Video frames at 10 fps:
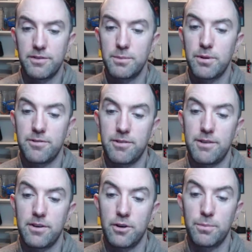If you put a
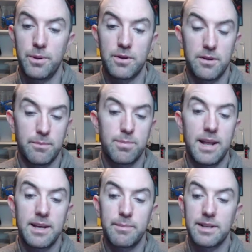forever loop, you can
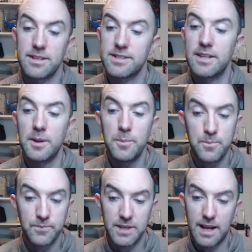play a middle C
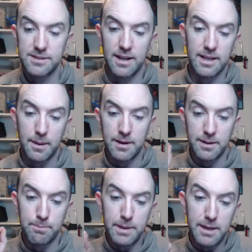as in like a
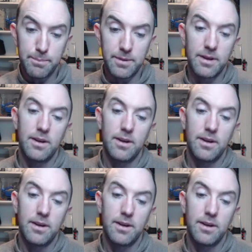little beep,